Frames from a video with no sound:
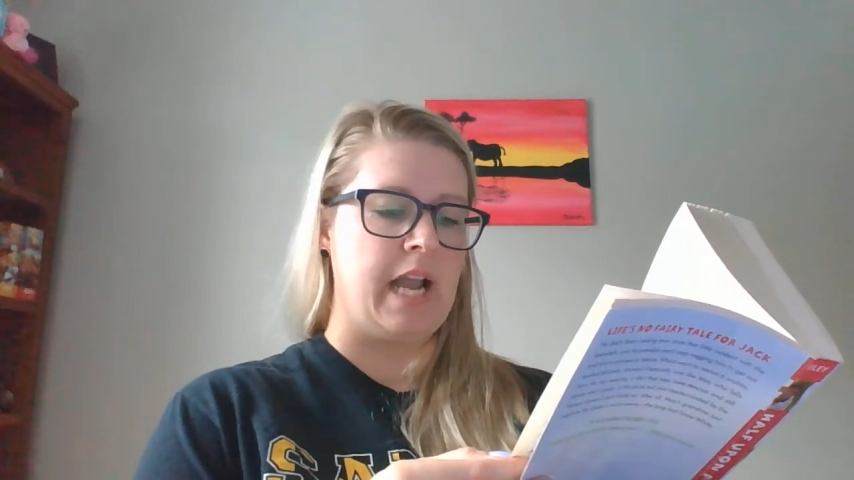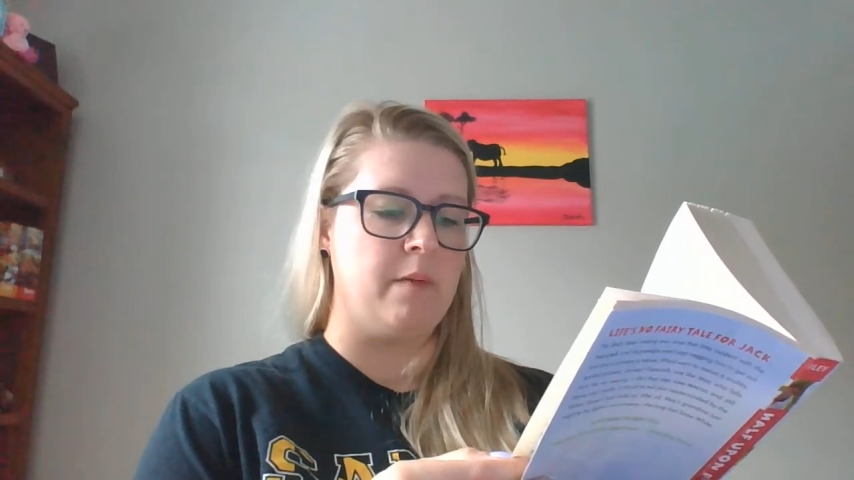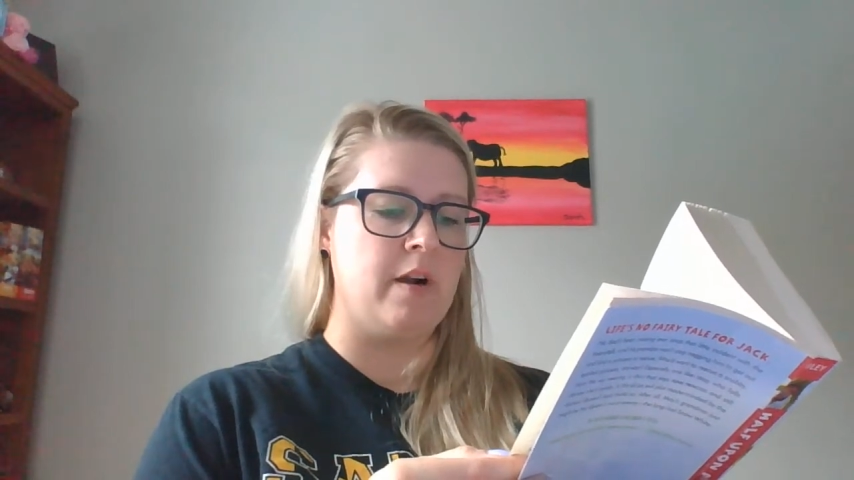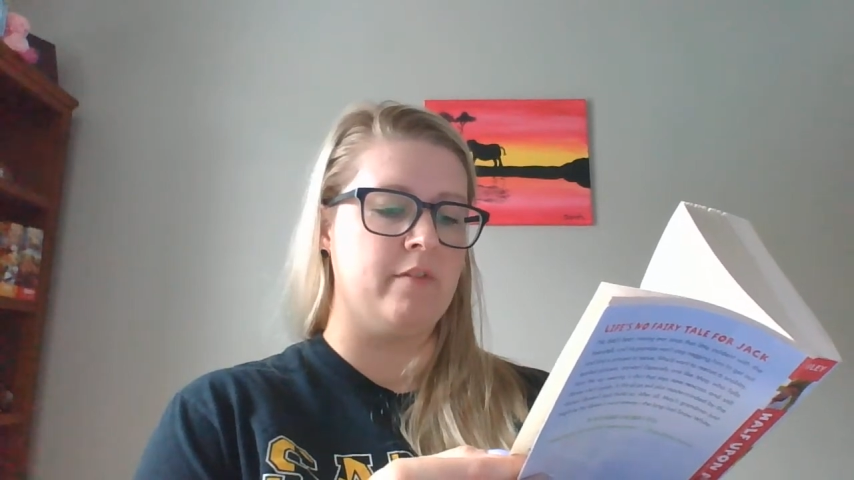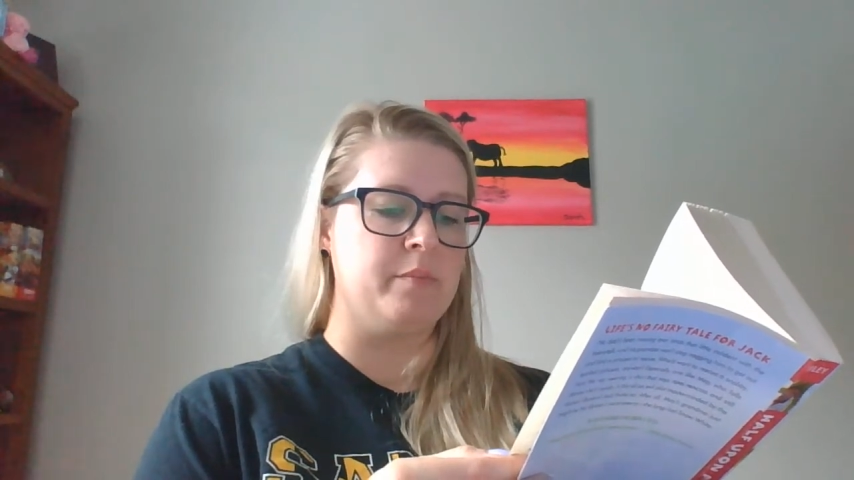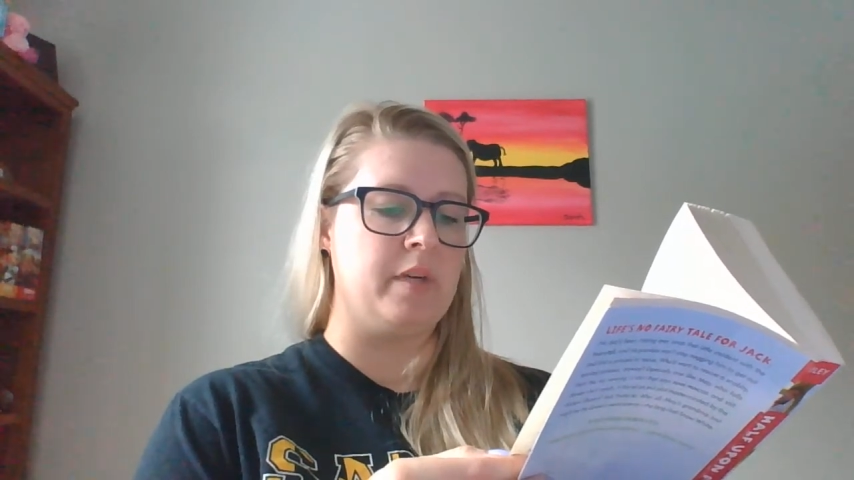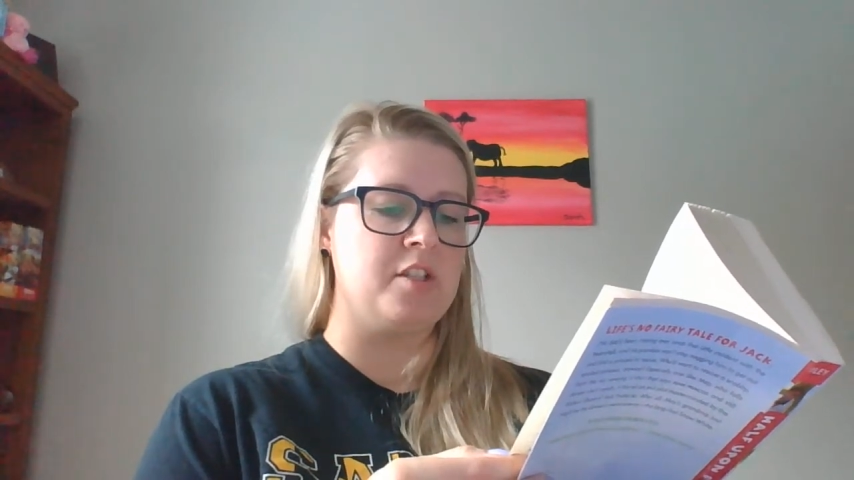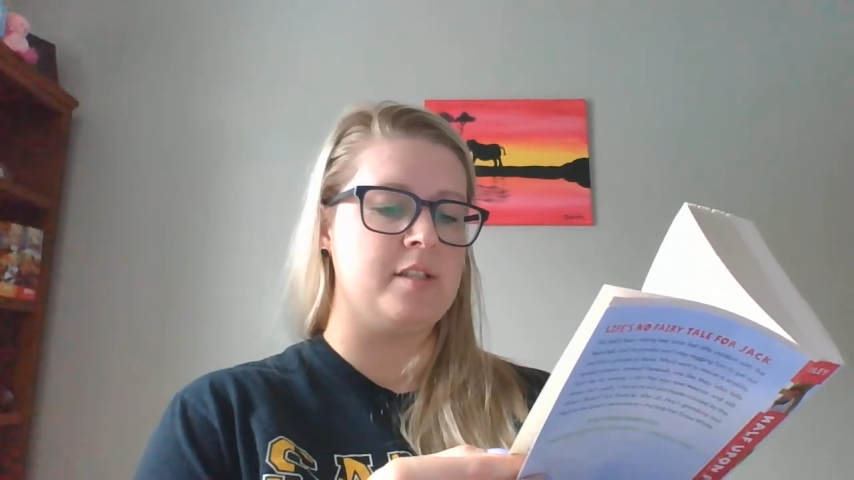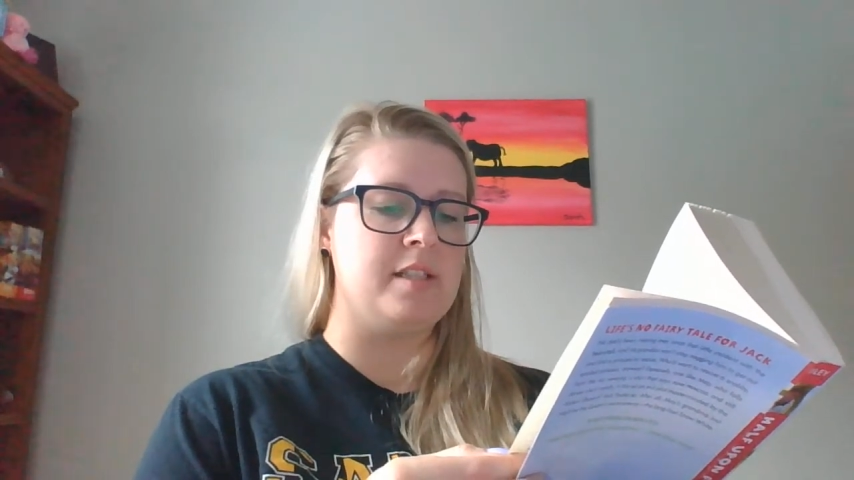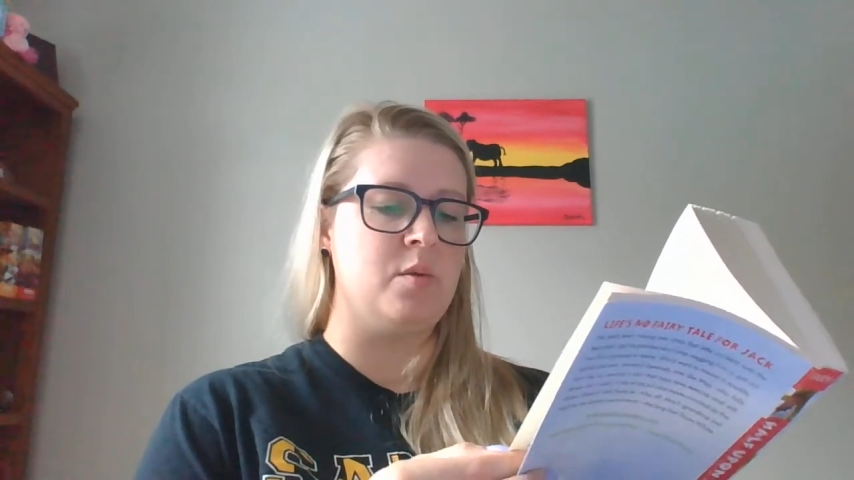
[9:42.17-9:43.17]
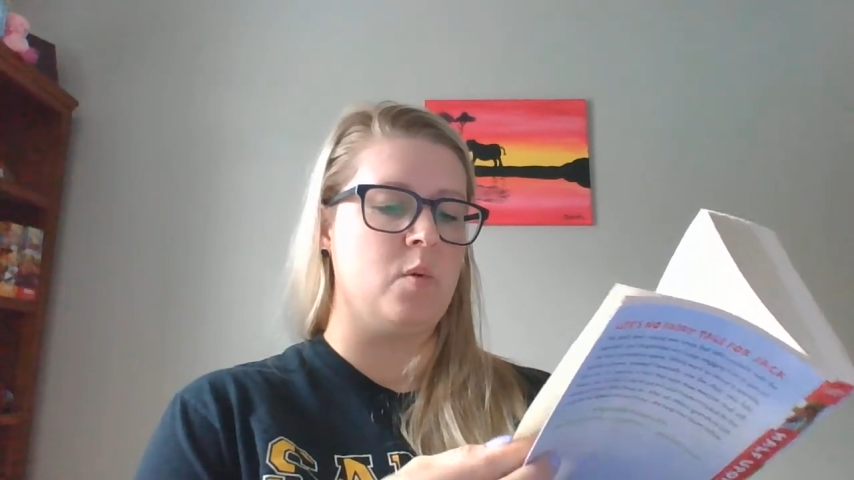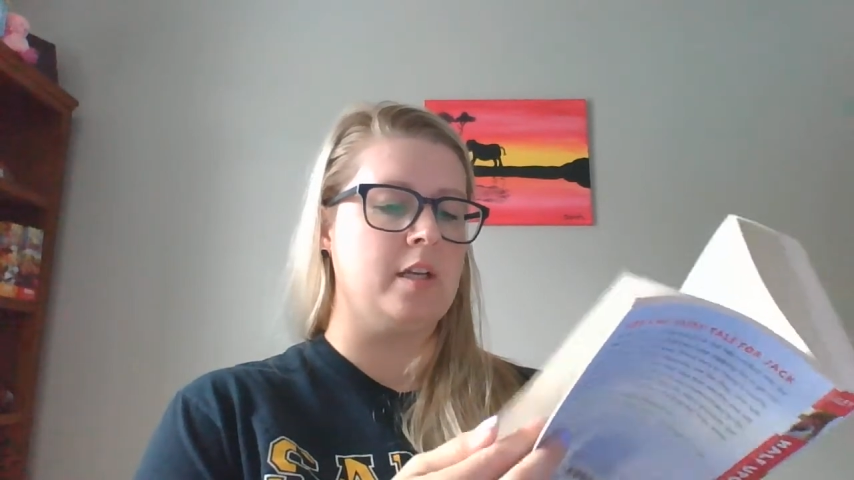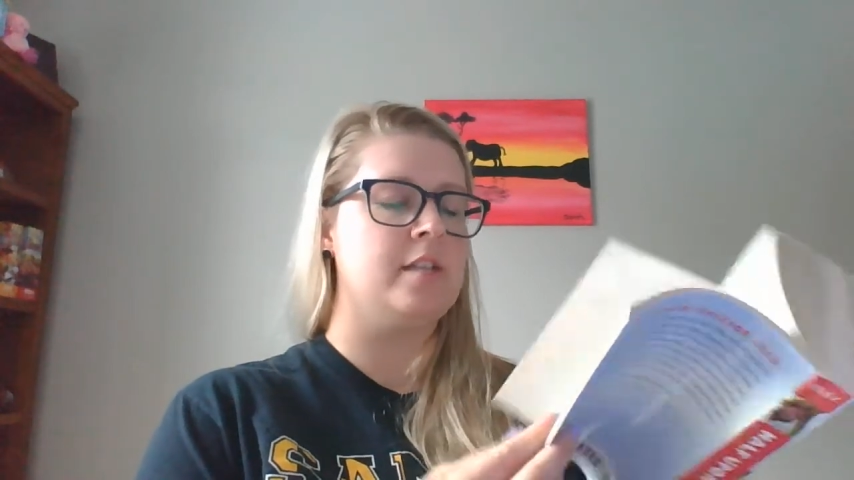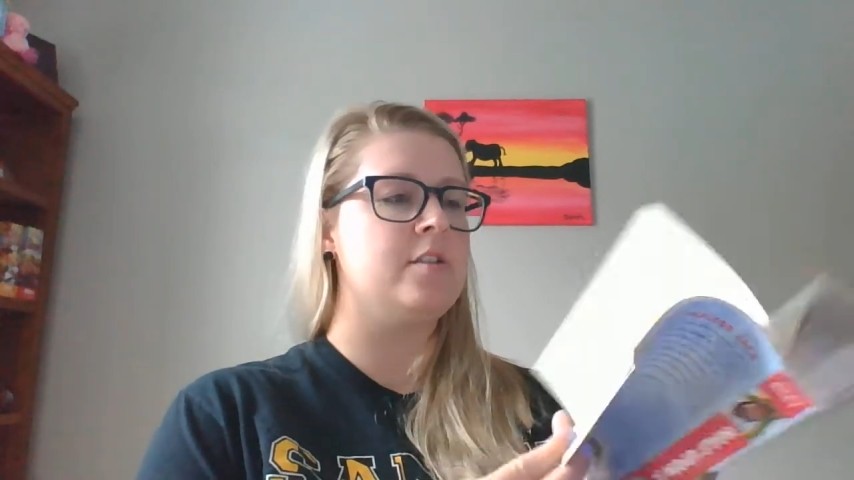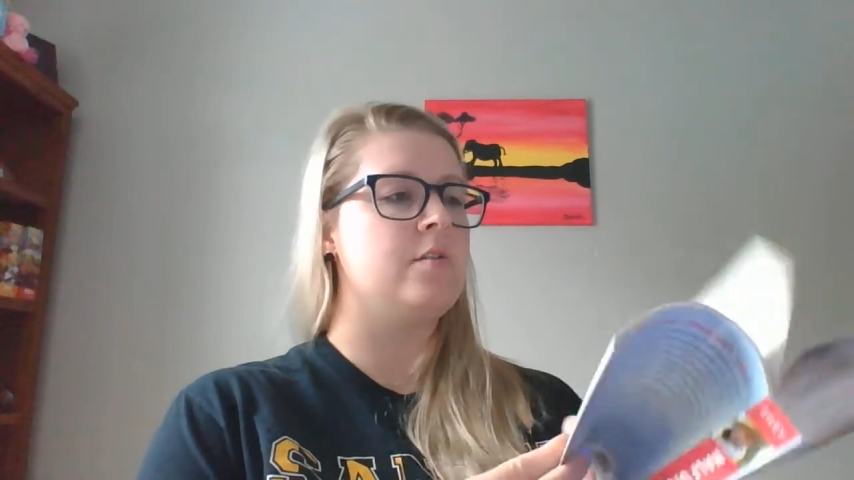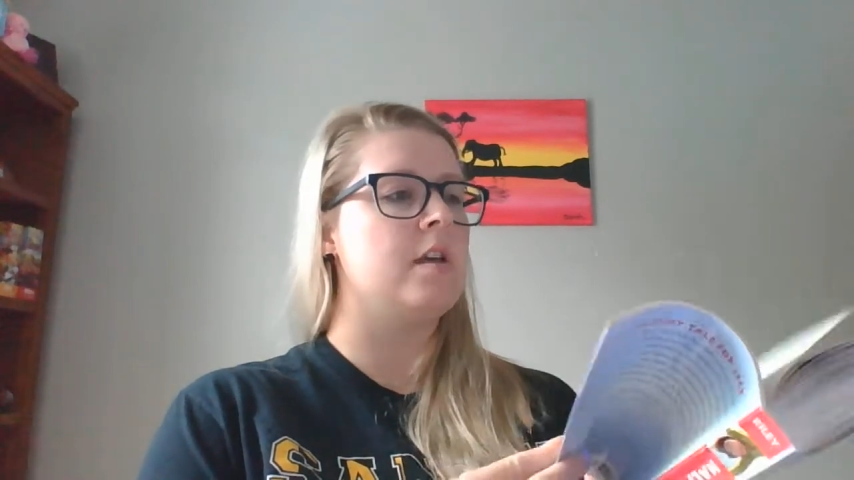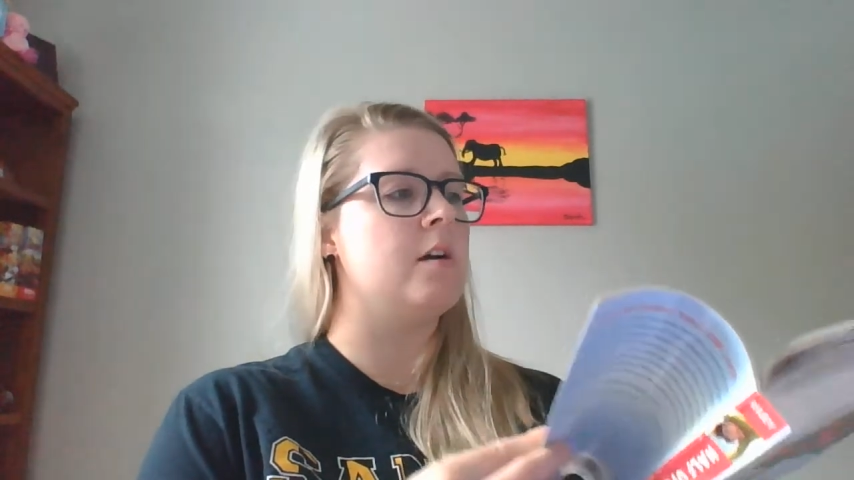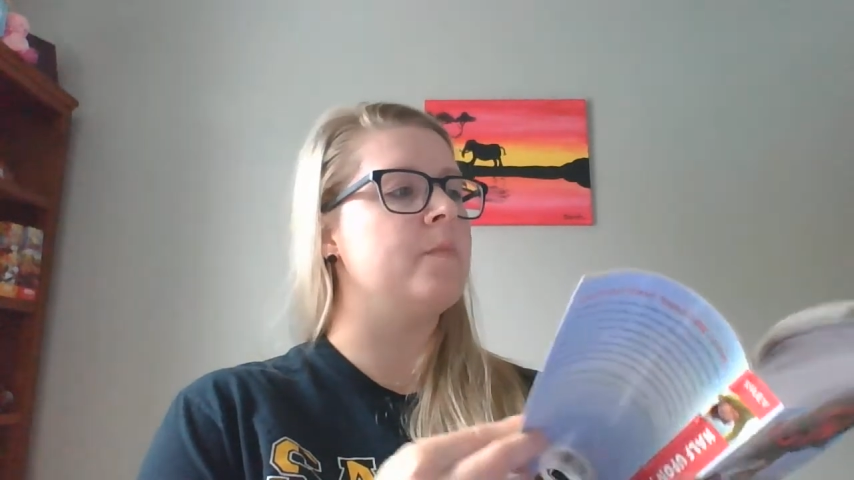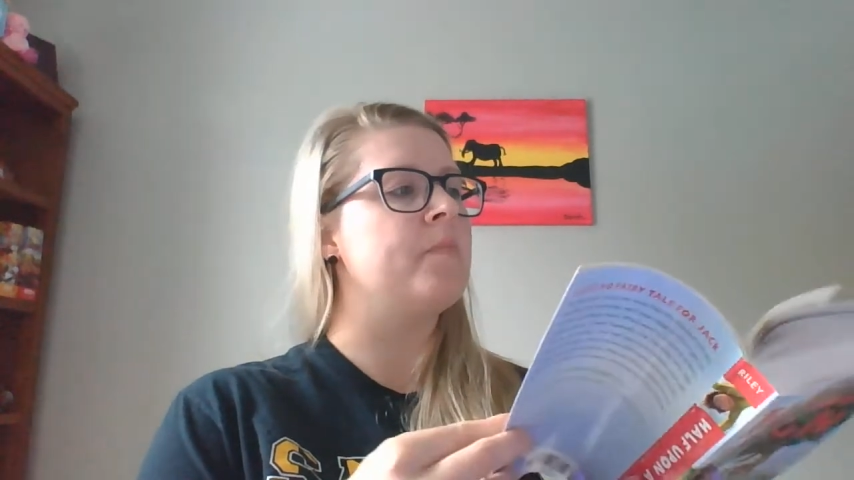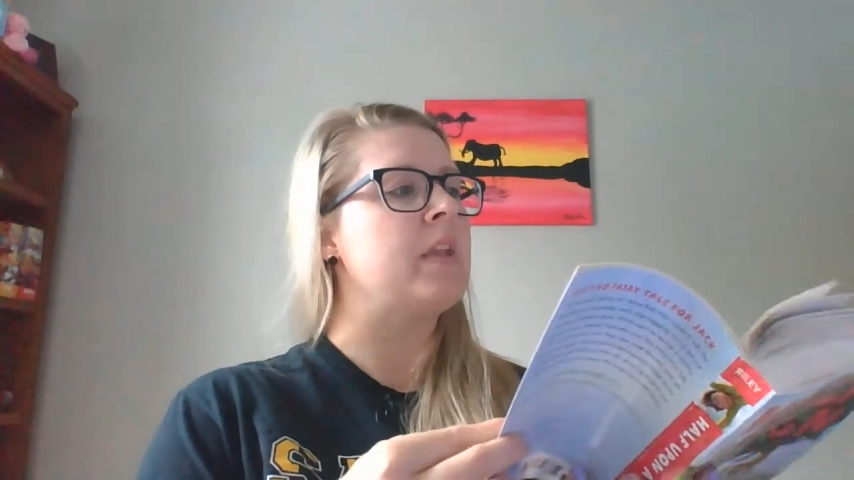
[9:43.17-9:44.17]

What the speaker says: However, much as he wanted to, though,